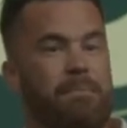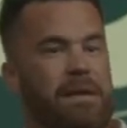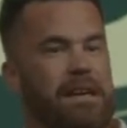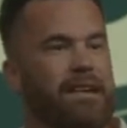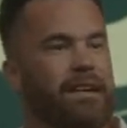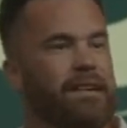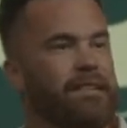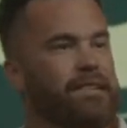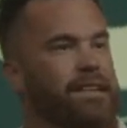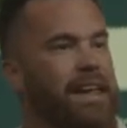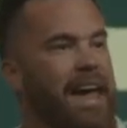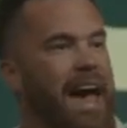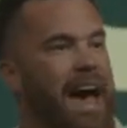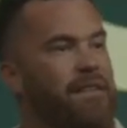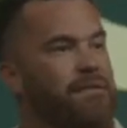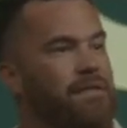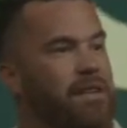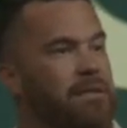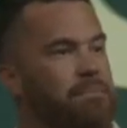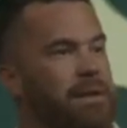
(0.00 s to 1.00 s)
because
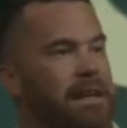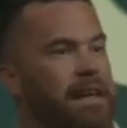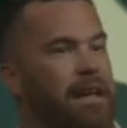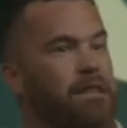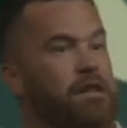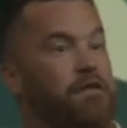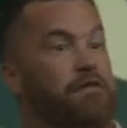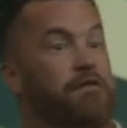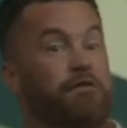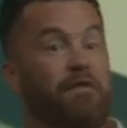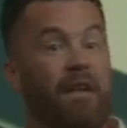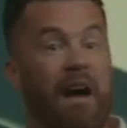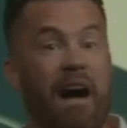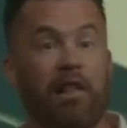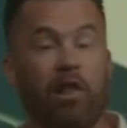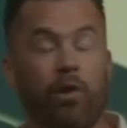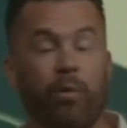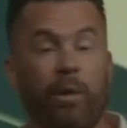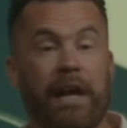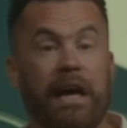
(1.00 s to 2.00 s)
Kevin begins
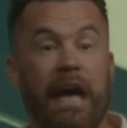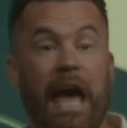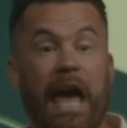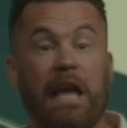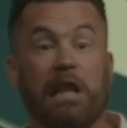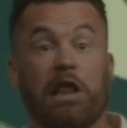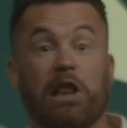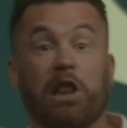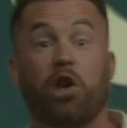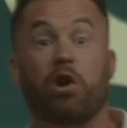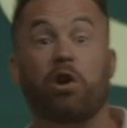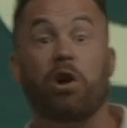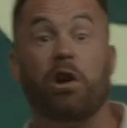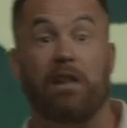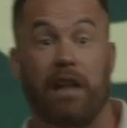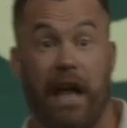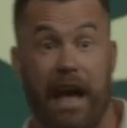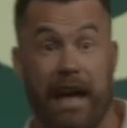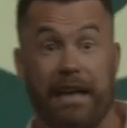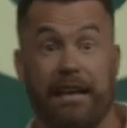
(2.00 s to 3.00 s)
following a
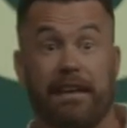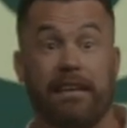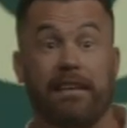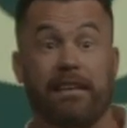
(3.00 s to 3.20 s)
lookalike.